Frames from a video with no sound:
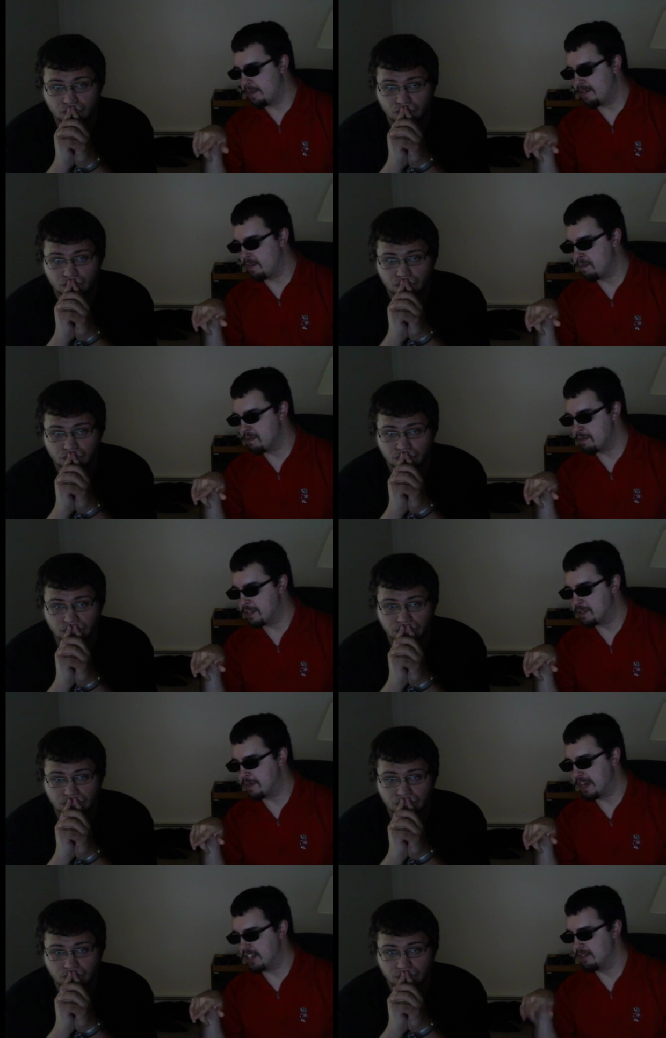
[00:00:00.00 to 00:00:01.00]
Speaker 1: from the
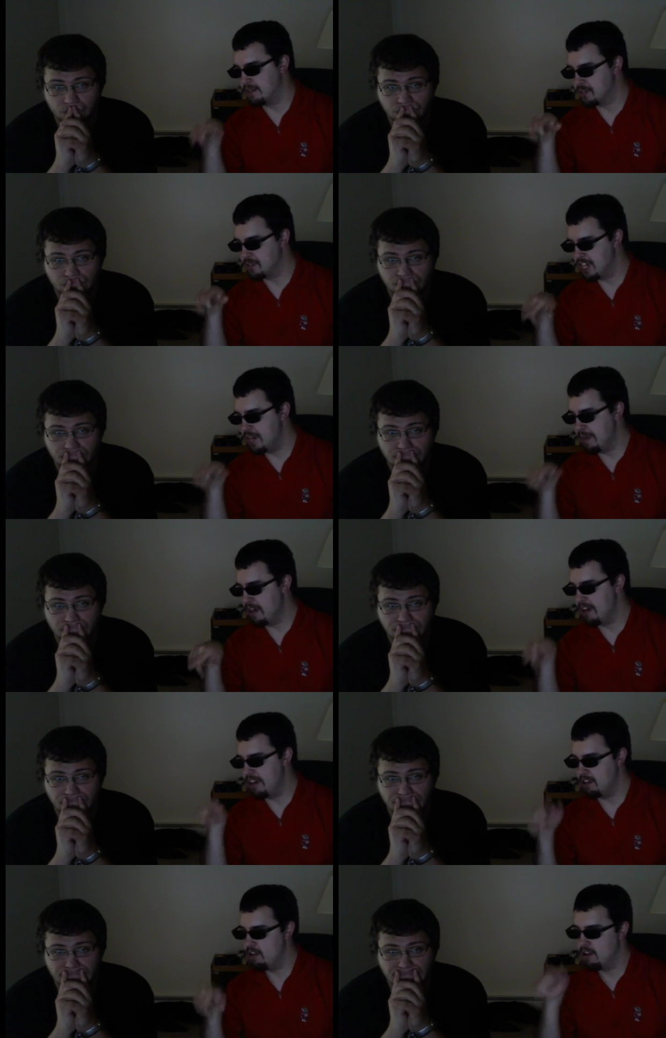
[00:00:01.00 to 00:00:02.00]
perspective of she
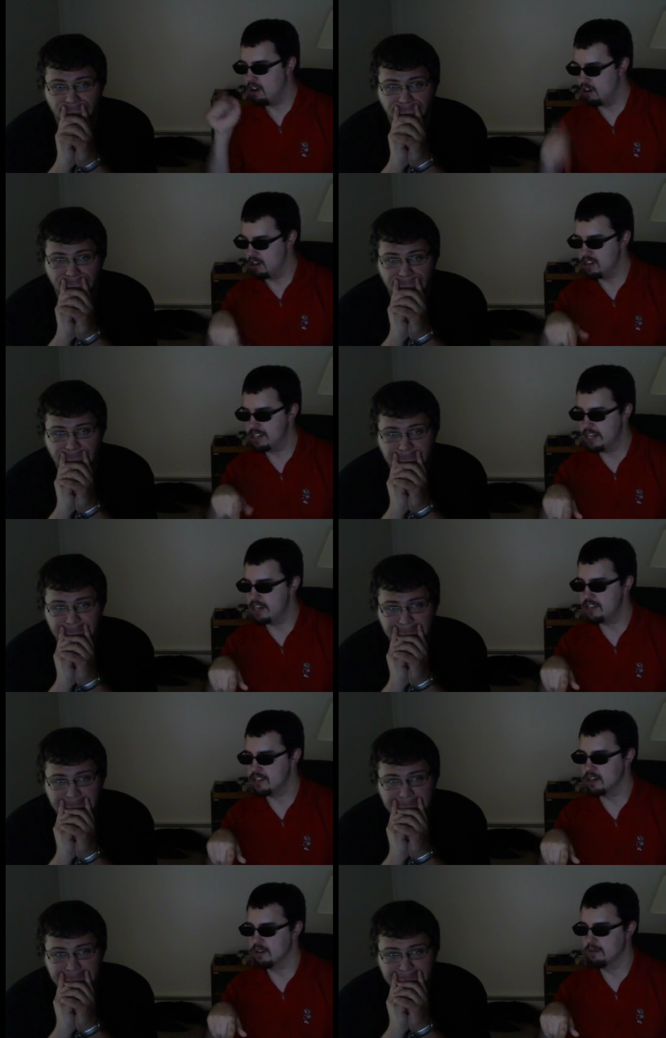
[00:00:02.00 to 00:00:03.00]
married her art
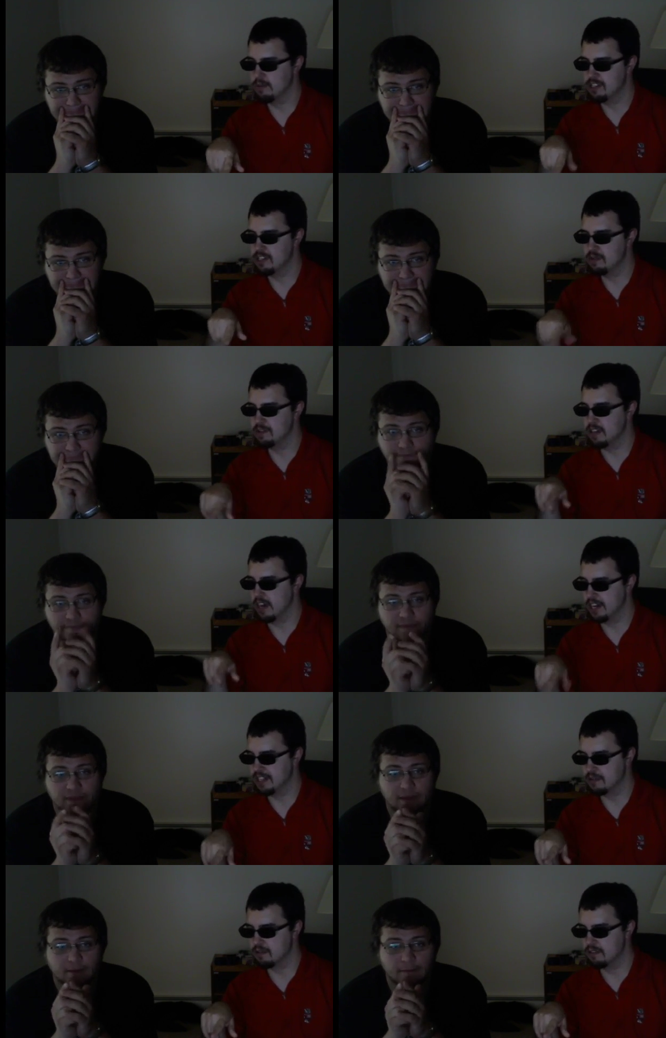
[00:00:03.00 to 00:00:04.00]
teacher when she was in high
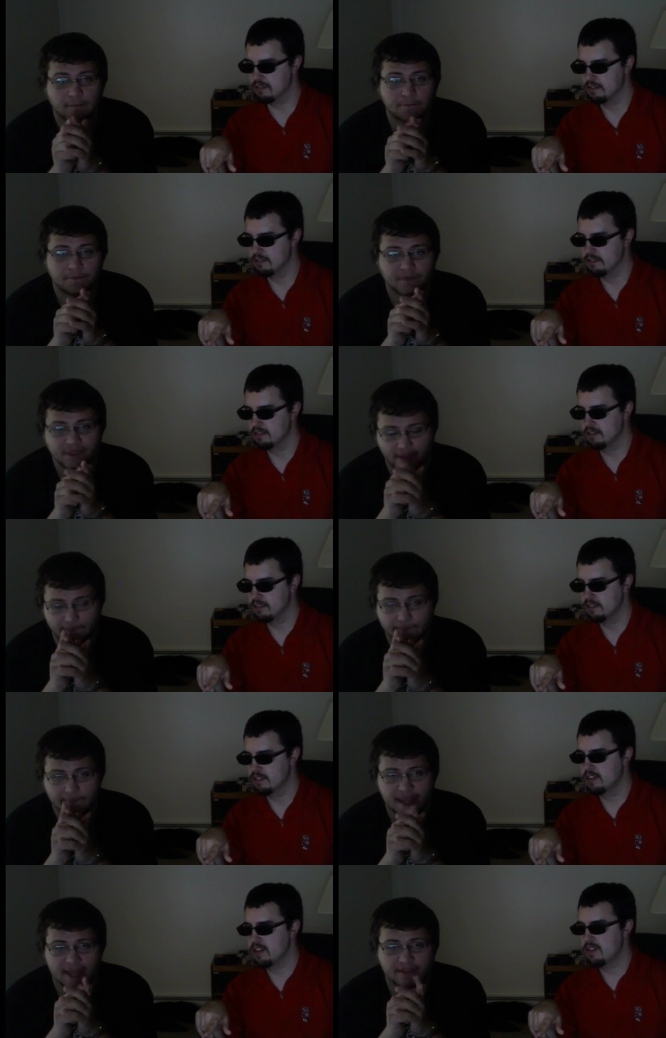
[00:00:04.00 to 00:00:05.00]
school.
Speaker 2: Yeah,
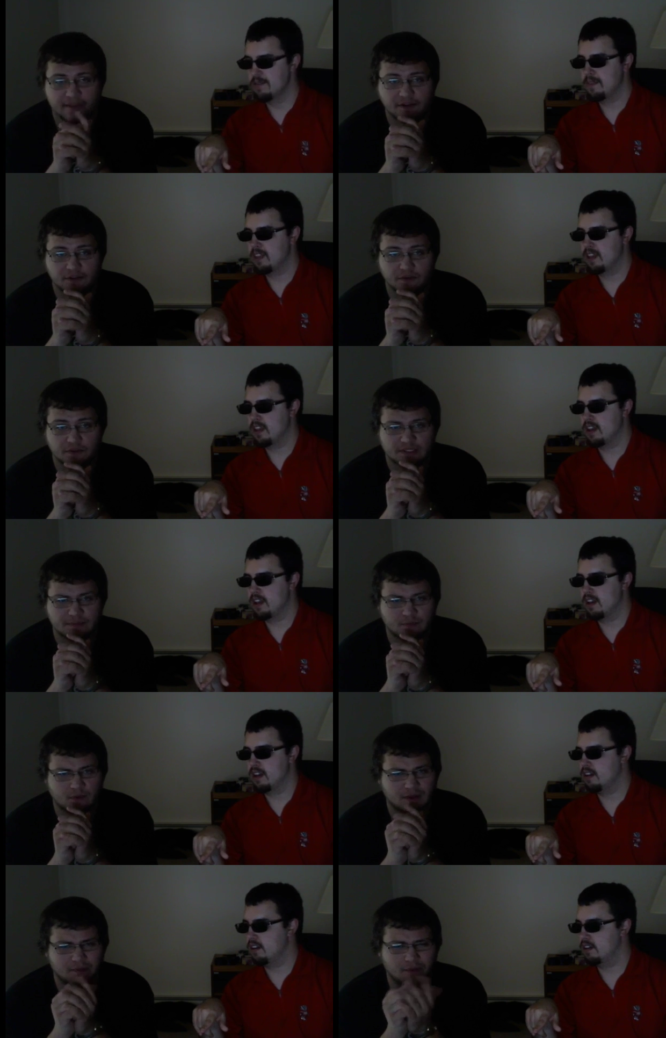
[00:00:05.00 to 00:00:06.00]
and the dude was
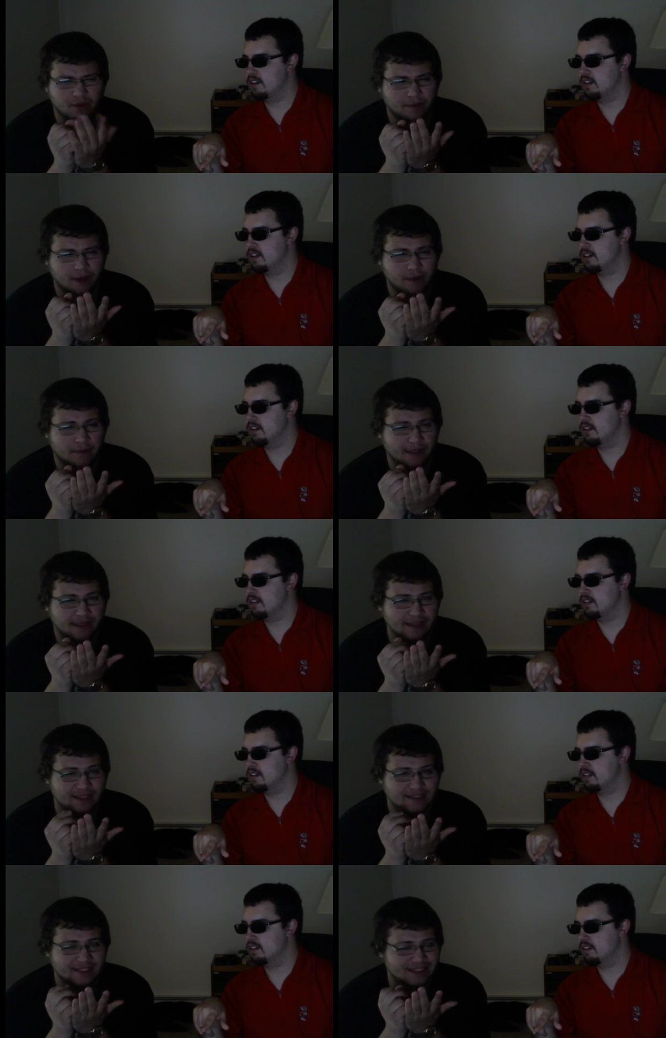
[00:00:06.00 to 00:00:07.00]
what, what probably at
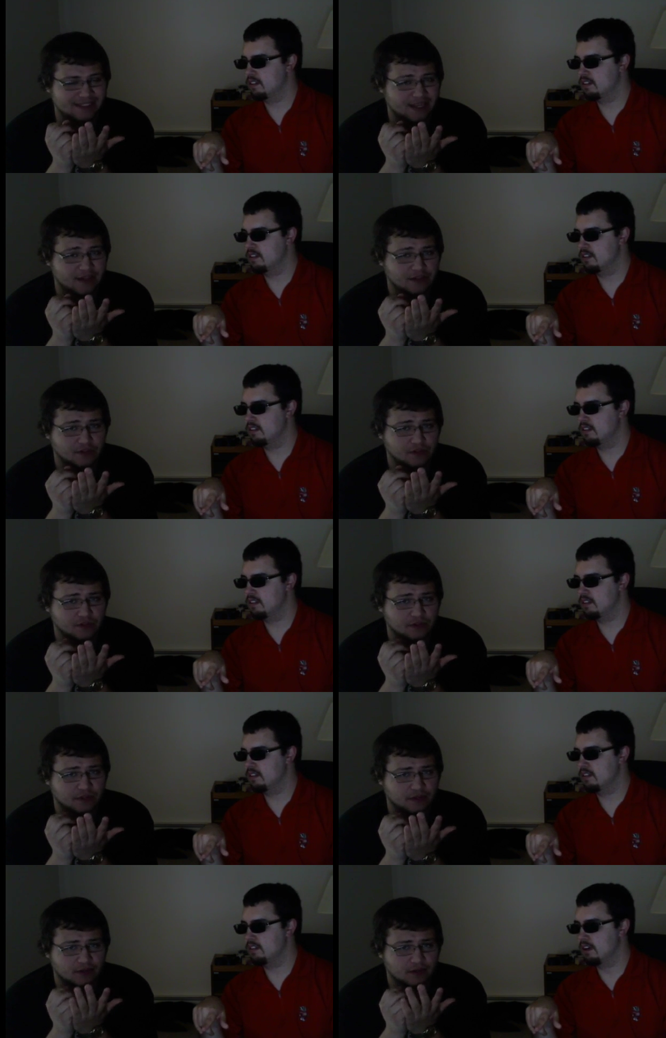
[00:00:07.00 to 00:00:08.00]
least like ten years older than
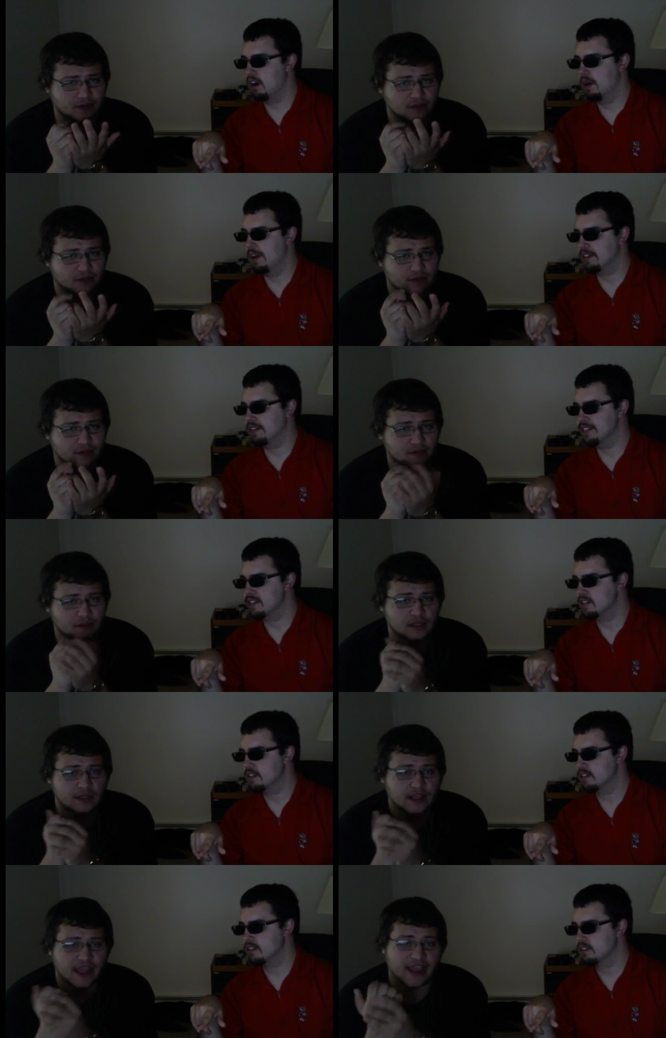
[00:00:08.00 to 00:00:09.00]
her. Oh, at least.
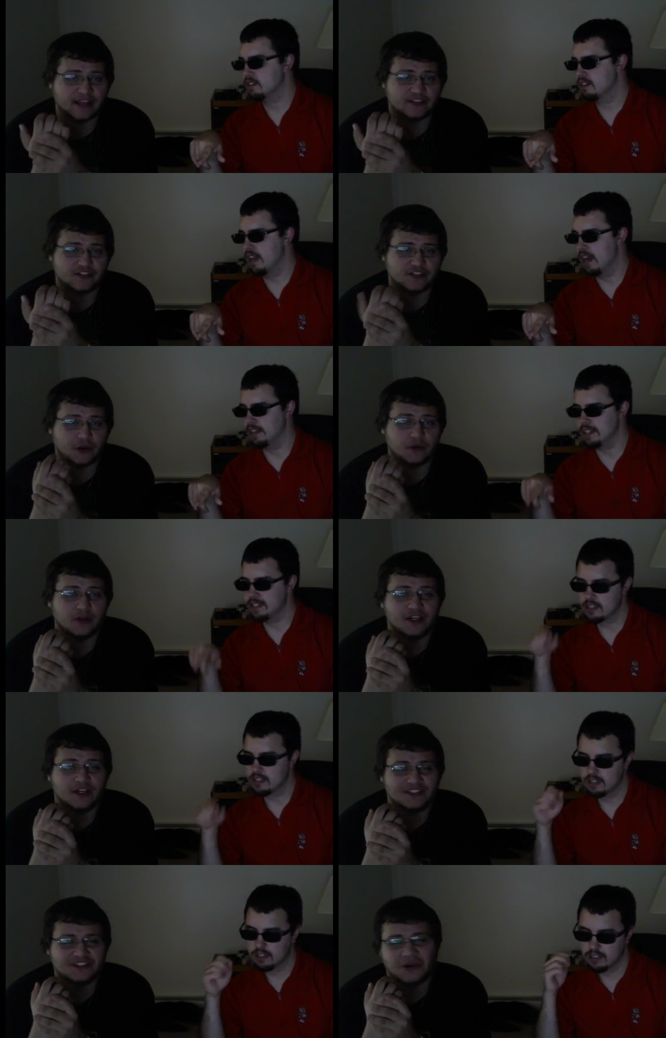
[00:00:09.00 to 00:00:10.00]
And at so least. so